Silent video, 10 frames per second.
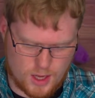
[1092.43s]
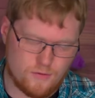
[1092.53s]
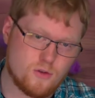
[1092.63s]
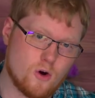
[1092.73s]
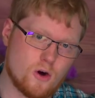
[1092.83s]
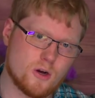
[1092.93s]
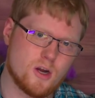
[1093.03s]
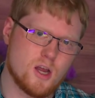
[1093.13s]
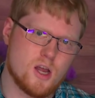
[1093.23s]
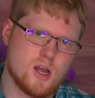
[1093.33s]
If you
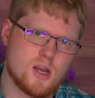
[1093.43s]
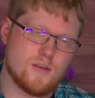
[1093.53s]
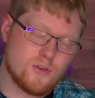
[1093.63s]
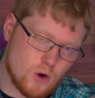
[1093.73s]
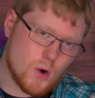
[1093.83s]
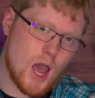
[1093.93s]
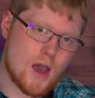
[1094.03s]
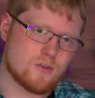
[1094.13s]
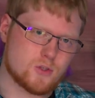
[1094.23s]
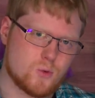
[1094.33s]
don't
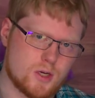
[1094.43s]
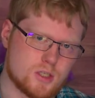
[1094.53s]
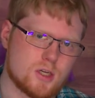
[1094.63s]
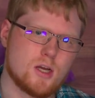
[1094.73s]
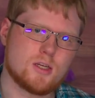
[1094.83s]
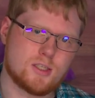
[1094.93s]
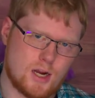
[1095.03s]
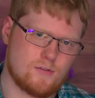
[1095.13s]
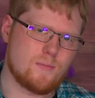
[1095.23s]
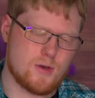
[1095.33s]
have a Switch,
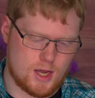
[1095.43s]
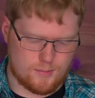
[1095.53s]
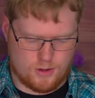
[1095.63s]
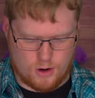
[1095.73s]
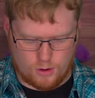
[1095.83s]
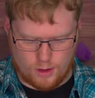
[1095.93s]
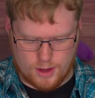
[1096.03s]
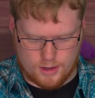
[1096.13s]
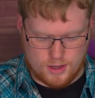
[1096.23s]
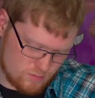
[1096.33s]
definitely pick up the
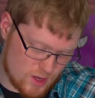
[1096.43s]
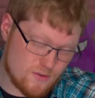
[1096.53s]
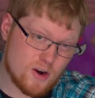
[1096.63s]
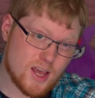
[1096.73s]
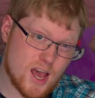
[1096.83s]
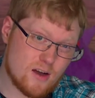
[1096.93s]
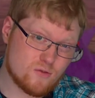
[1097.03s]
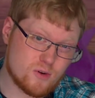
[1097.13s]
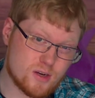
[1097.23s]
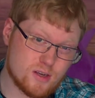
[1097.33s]
OLED. If you already have
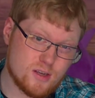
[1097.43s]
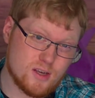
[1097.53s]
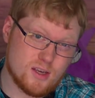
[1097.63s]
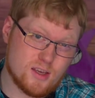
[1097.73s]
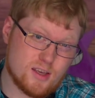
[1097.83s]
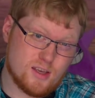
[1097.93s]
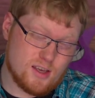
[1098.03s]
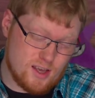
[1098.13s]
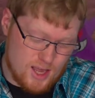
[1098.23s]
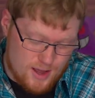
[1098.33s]
one,
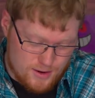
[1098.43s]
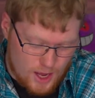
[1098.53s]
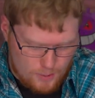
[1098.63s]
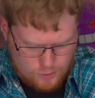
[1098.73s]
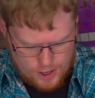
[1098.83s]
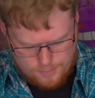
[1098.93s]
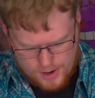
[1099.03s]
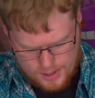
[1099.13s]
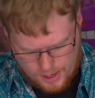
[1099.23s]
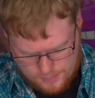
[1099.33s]
an upgrade
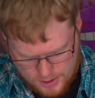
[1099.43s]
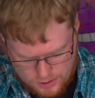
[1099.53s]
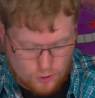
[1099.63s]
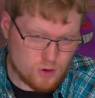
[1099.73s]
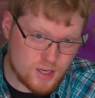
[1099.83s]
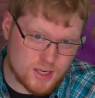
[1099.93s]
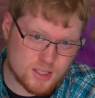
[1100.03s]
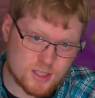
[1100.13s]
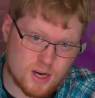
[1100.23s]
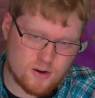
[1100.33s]
might not be totally
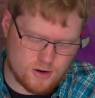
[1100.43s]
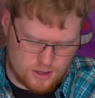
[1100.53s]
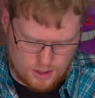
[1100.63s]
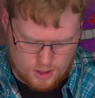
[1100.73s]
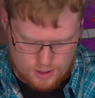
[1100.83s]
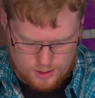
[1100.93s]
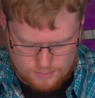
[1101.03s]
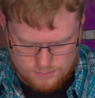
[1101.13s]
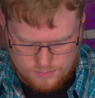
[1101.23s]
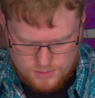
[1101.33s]
necessary.
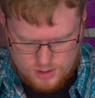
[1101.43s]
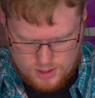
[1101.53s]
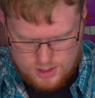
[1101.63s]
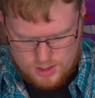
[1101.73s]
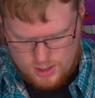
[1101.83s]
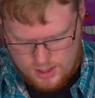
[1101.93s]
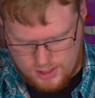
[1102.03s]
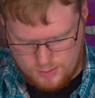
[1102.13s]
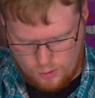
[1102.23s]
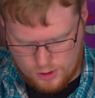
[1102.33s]

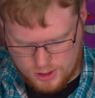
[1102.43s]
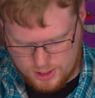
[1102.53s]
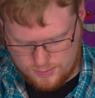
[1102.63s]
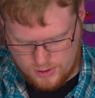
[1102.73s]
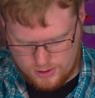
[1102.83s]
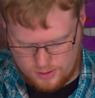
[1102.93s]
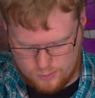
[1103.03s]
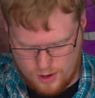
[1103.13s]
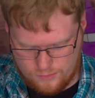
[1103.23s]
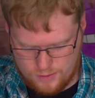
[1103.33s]
It's more just personal
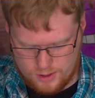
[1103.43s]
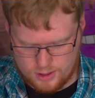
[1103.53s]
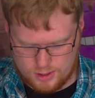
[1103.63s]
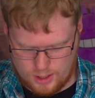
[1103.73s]
preference.